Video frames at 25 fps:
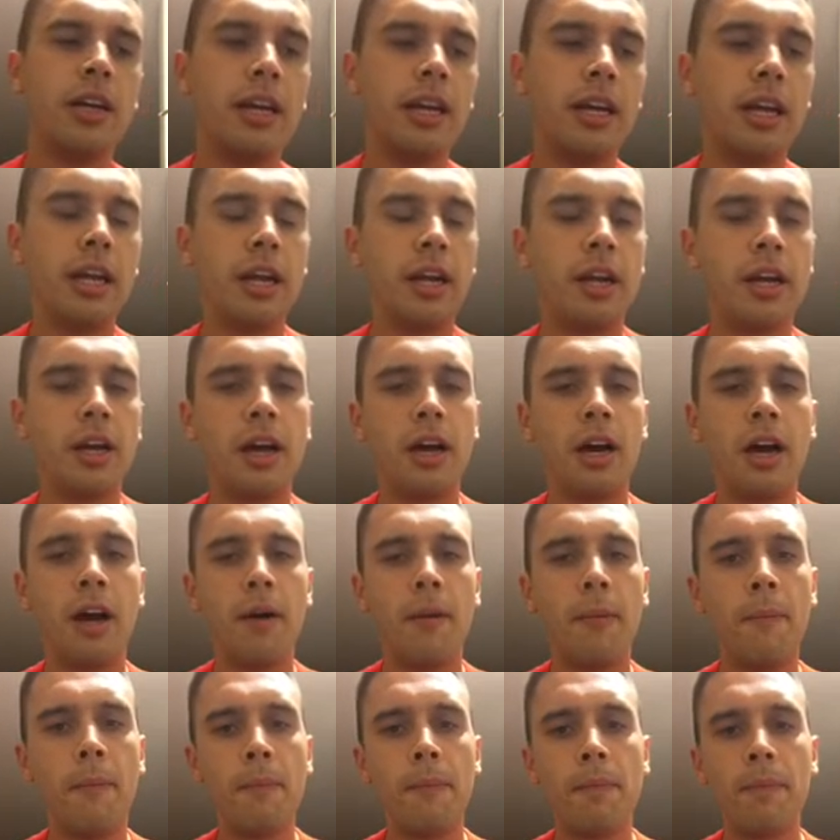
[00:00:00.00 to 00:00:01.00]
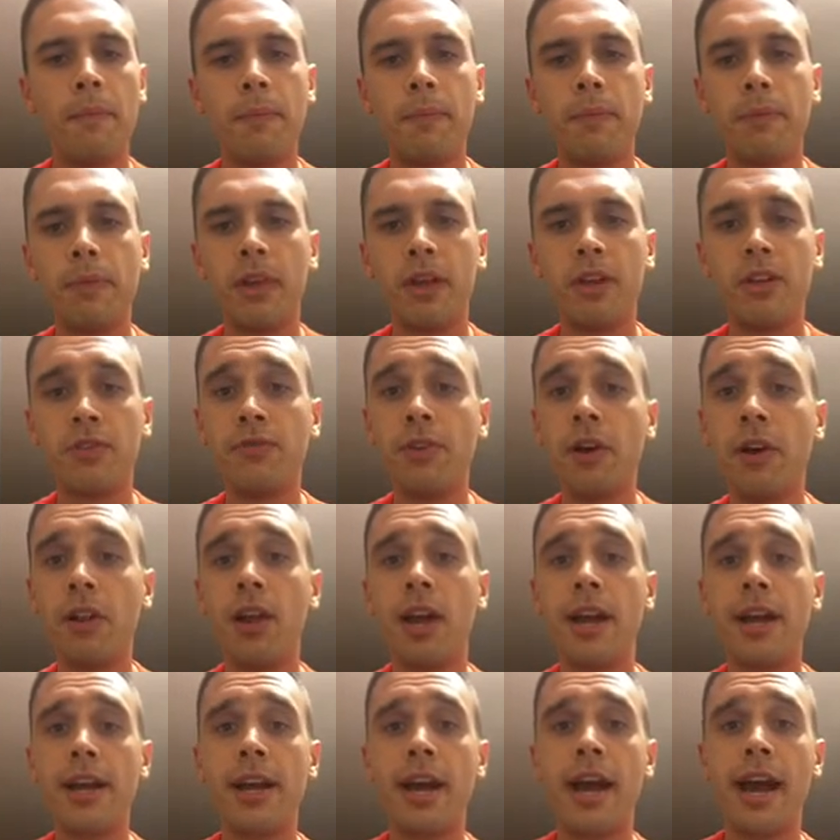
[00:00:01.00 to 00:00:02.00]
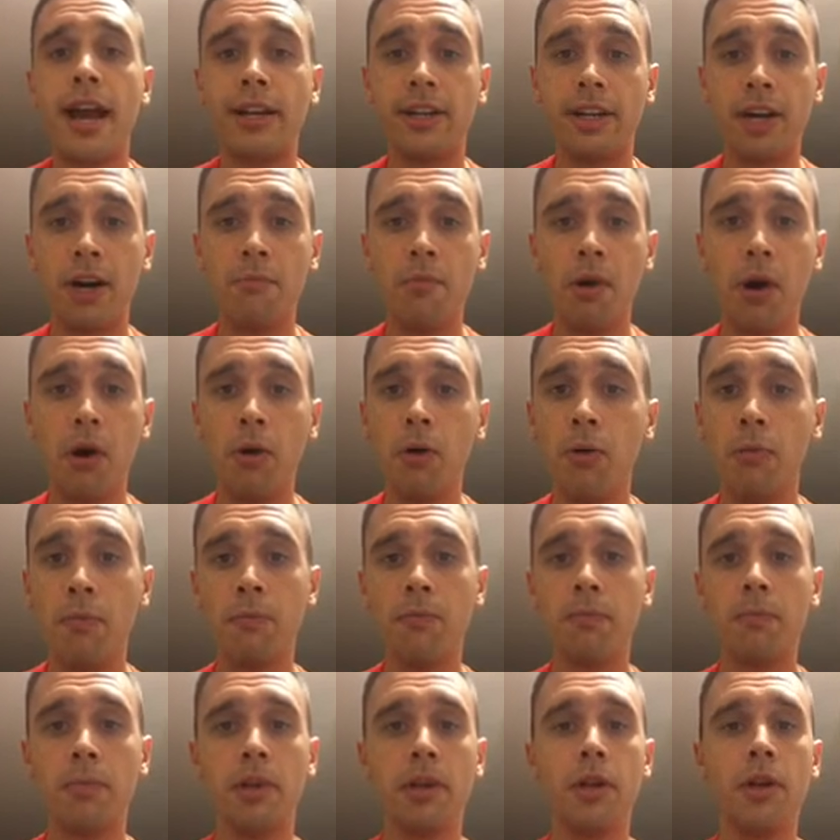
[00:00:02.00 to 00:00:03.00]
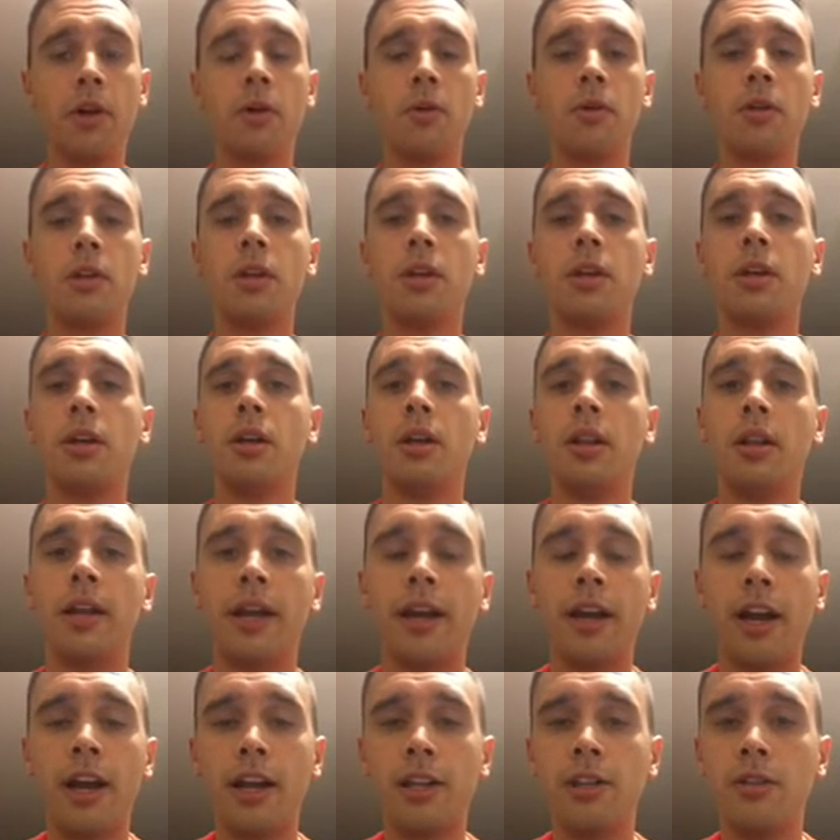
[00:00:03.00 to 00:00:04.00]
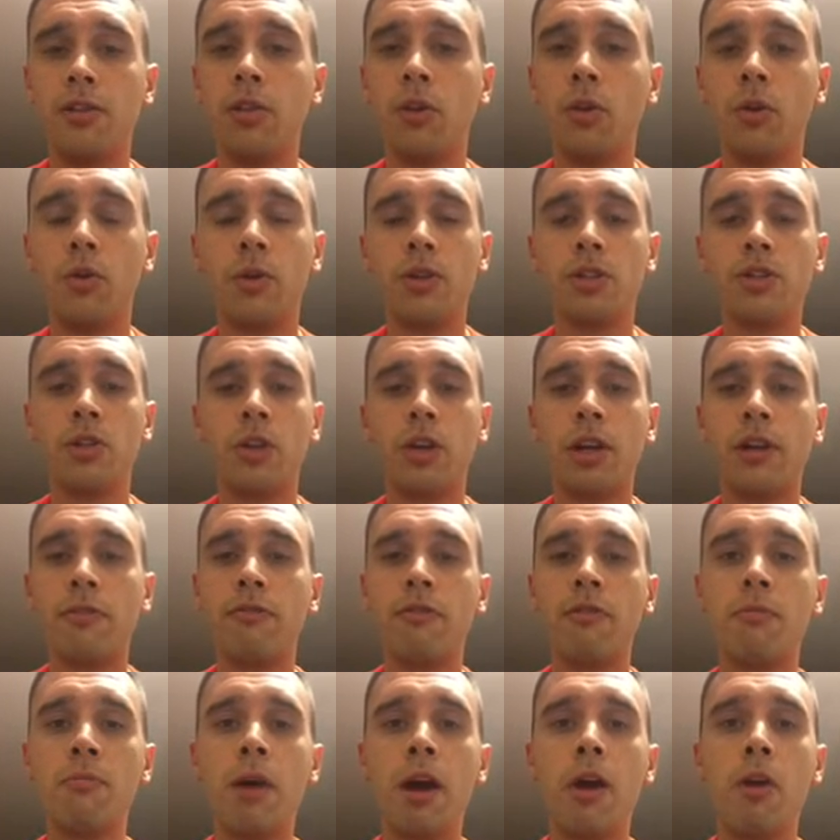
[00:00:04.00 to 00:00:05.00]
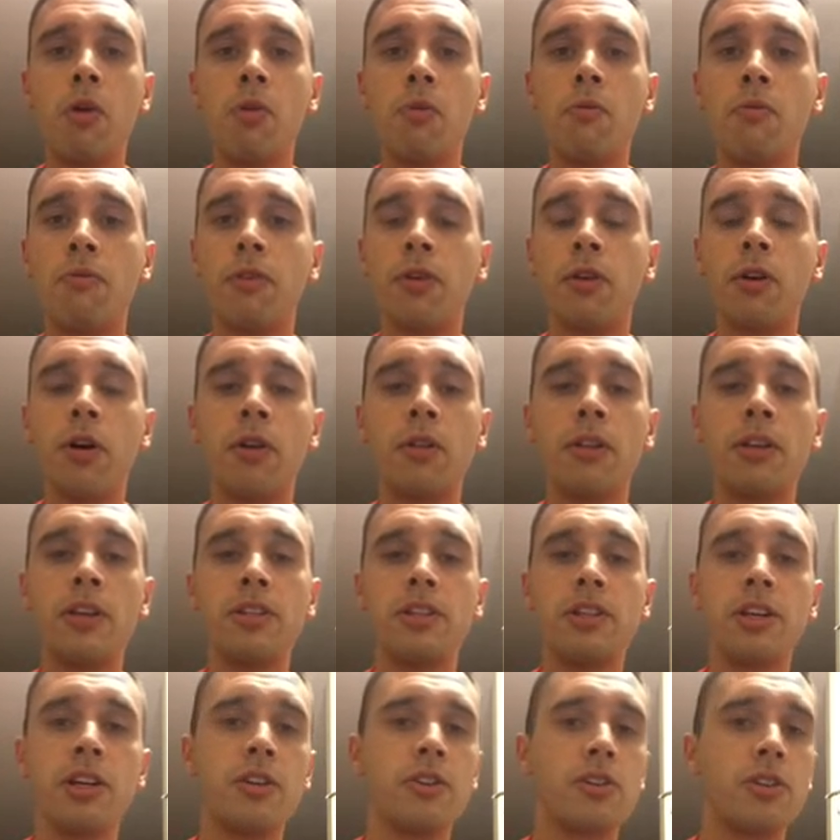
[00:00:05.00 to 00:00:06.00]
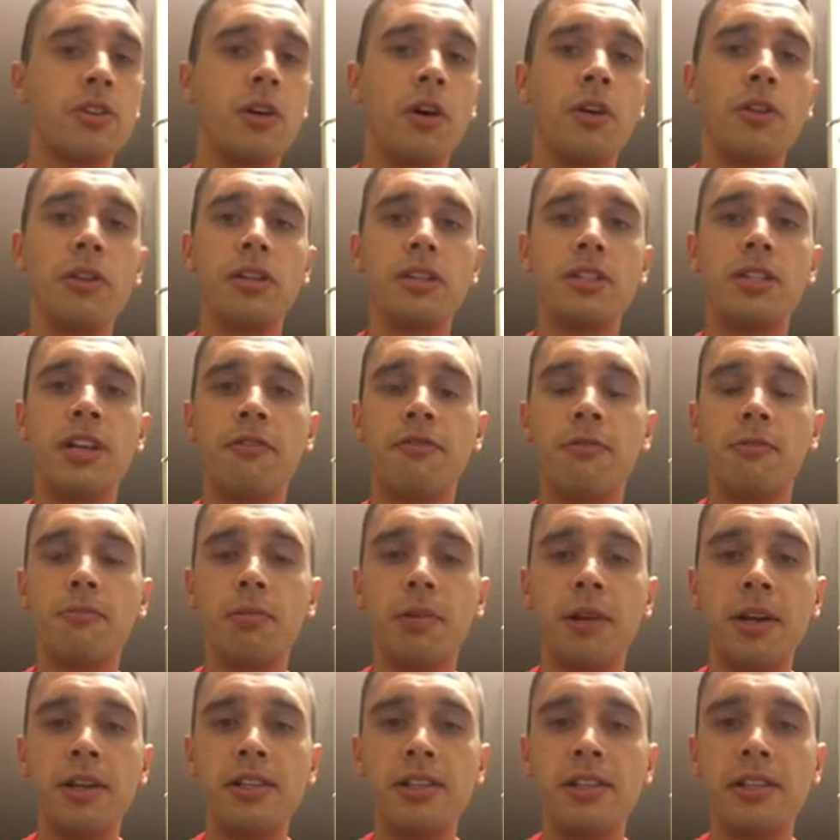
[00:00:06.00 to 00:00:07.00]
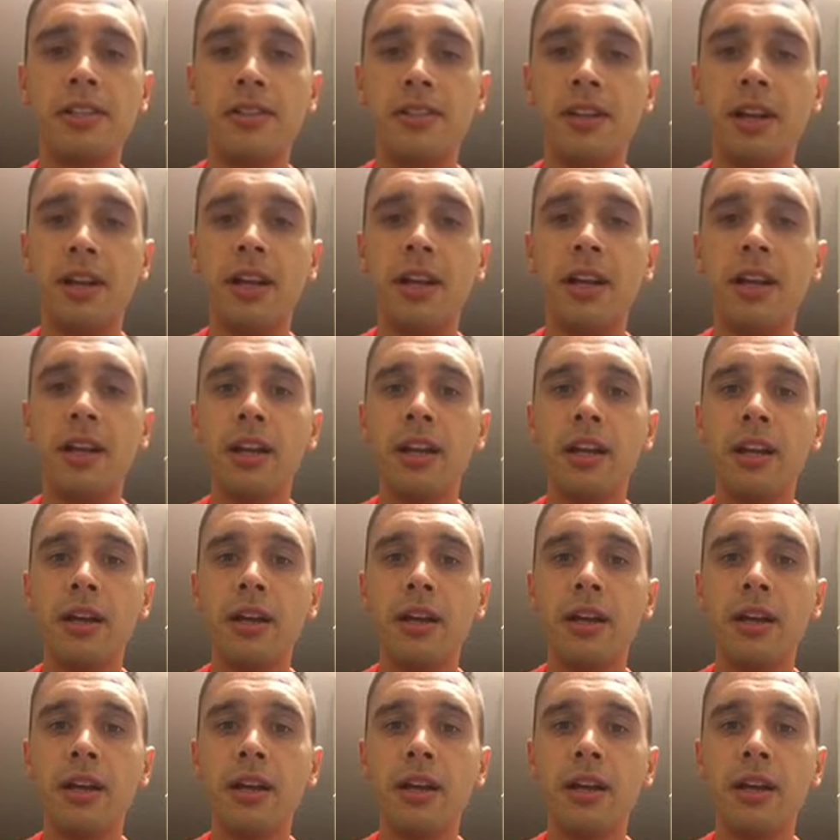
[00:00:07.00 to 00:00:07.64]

And it just felt like I had come home, you know, like I was looking for my home for all these years in all these different places, and